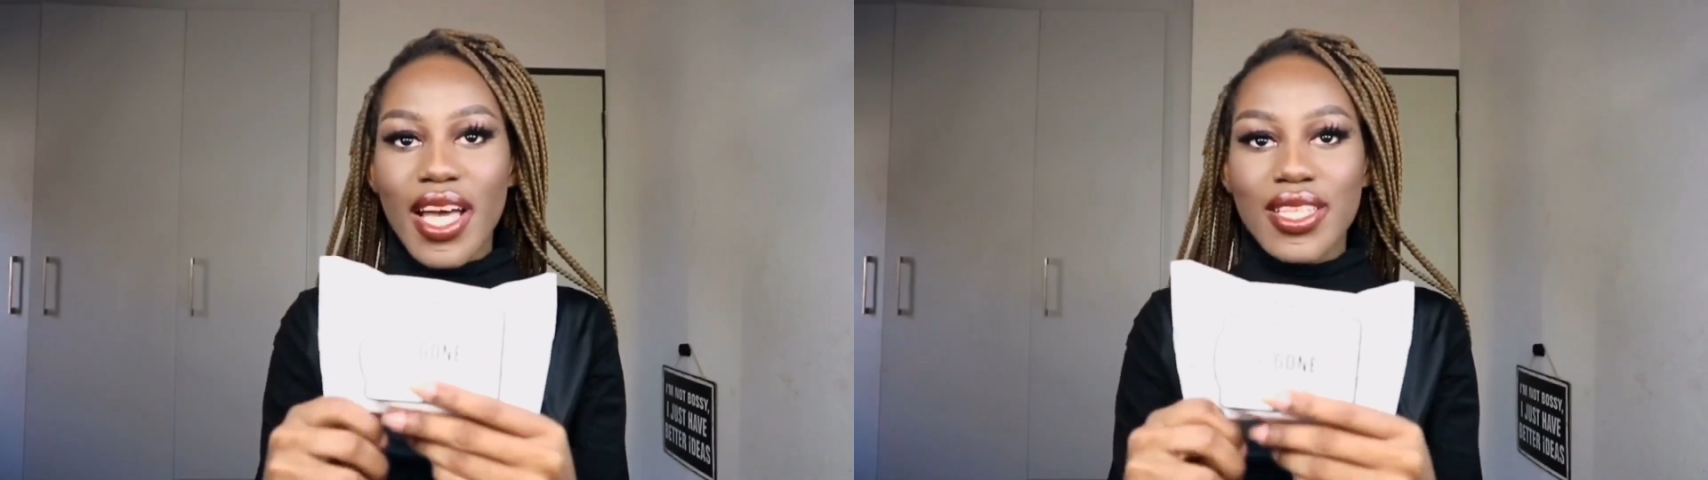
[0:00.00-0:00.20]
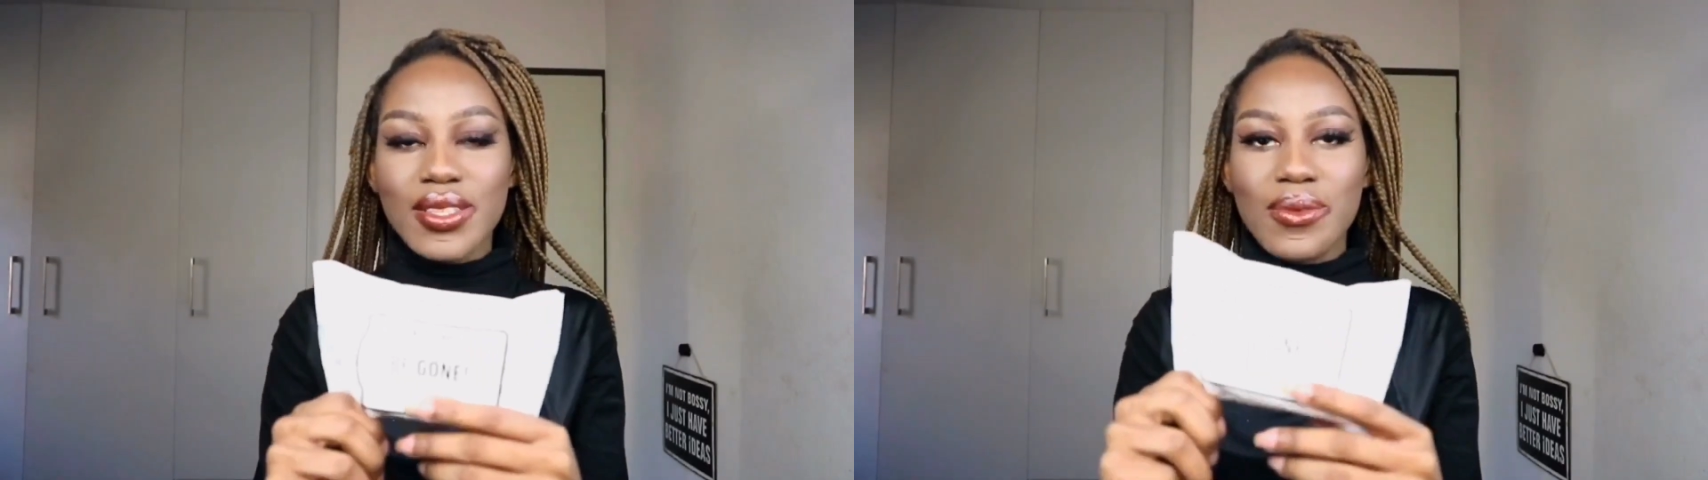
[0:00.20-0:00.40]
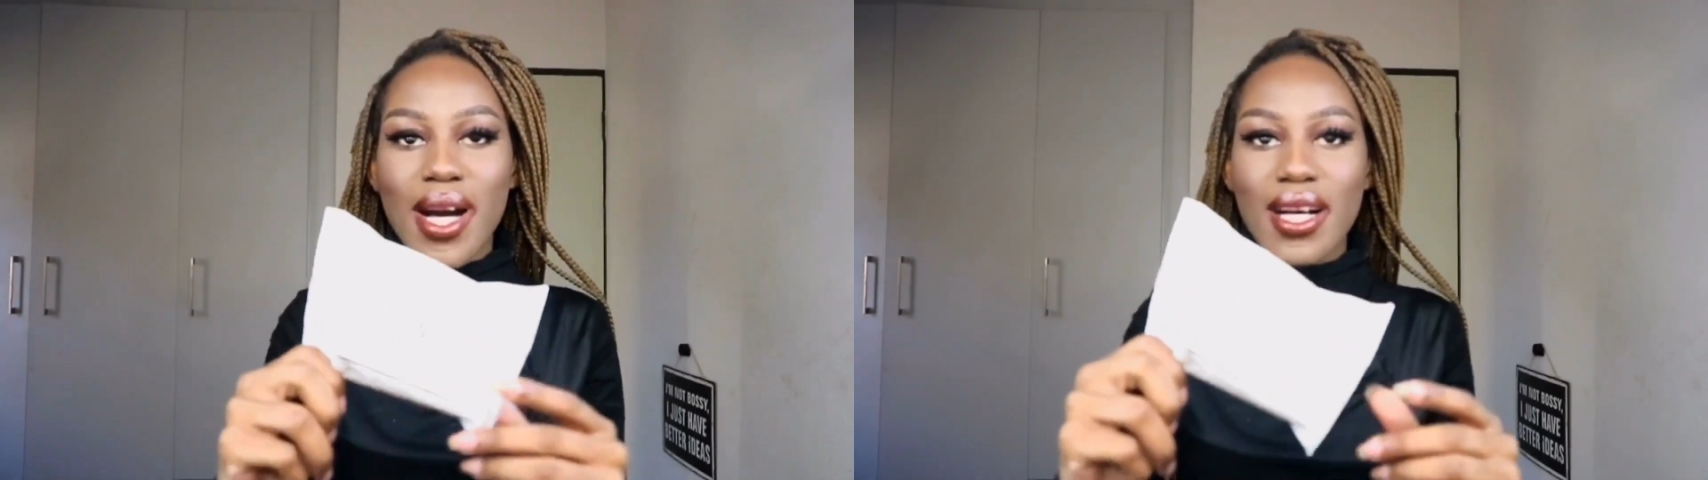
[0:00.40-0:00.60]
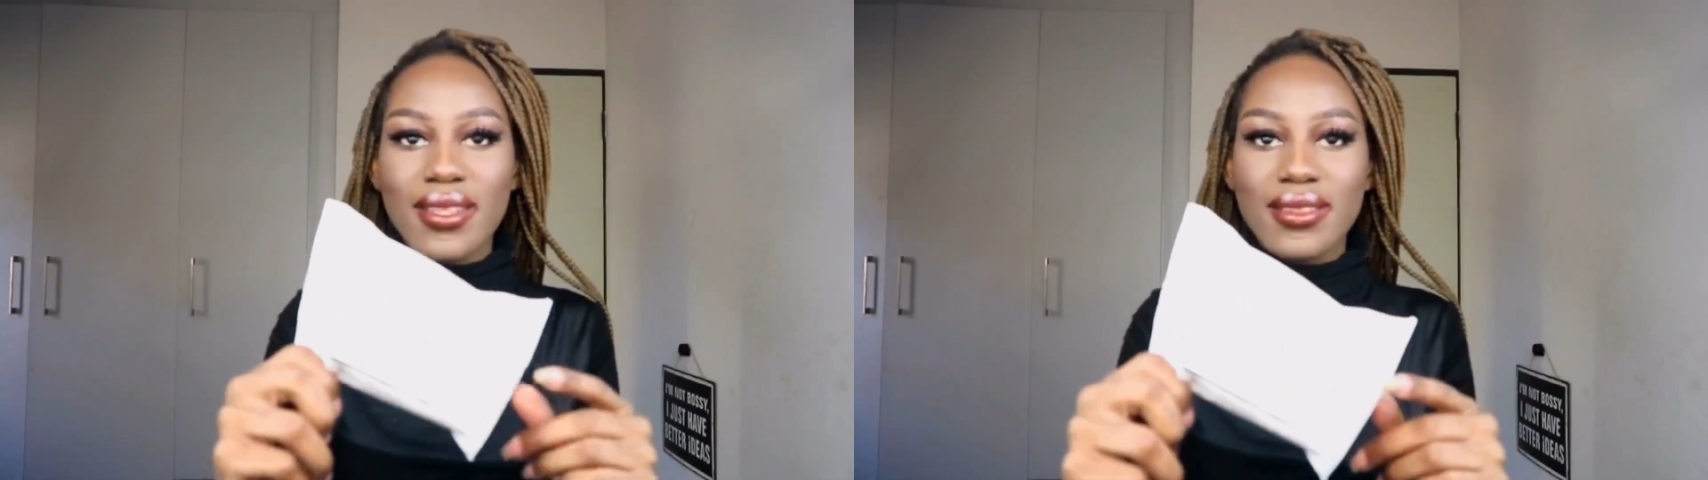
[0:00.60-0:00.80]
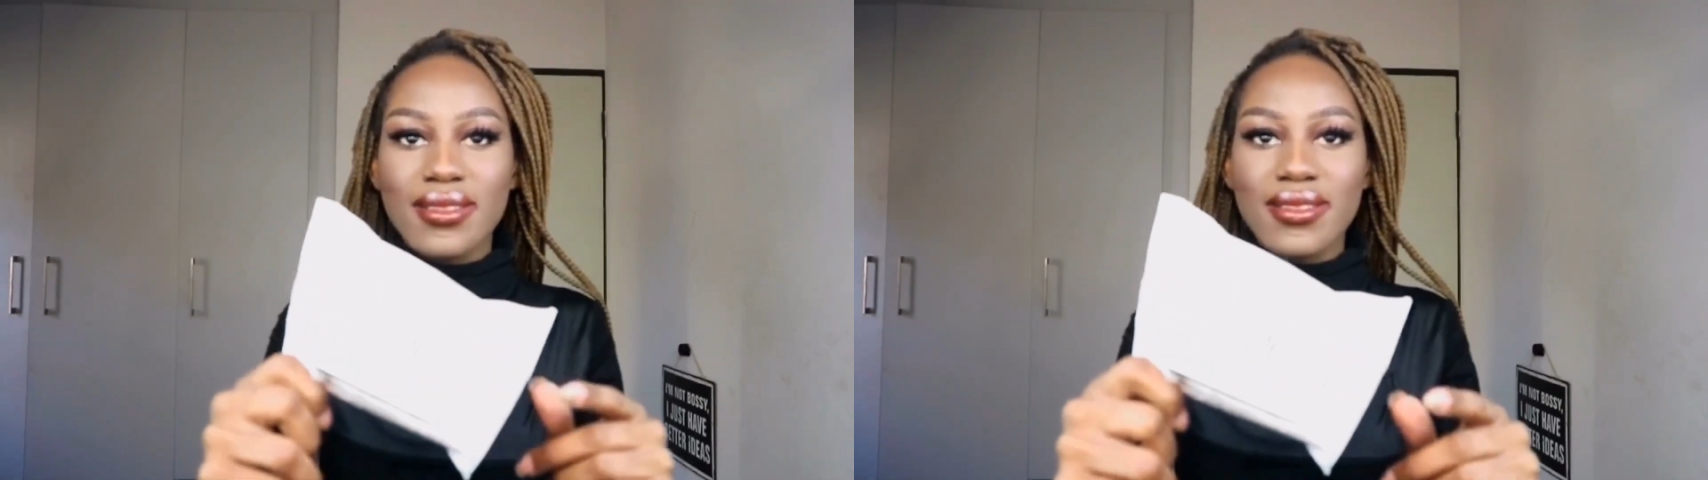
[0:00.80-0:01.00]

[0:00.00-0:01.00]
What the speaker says: as well.